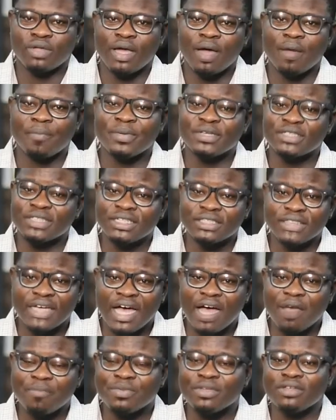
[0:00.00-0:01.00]
Our patients
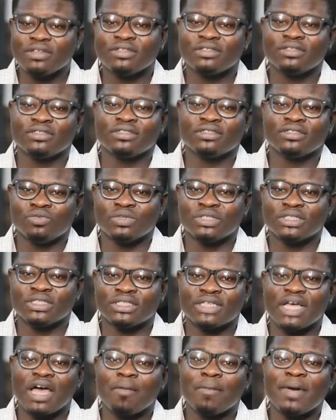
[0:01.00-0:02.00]
are happy
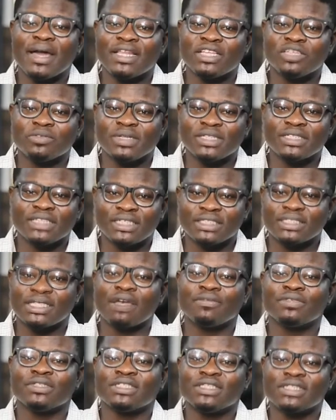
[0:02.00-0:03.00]
with our management and
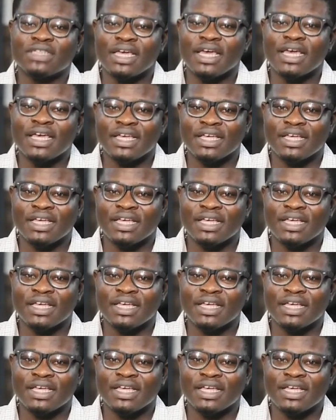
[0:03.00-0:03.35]
services here,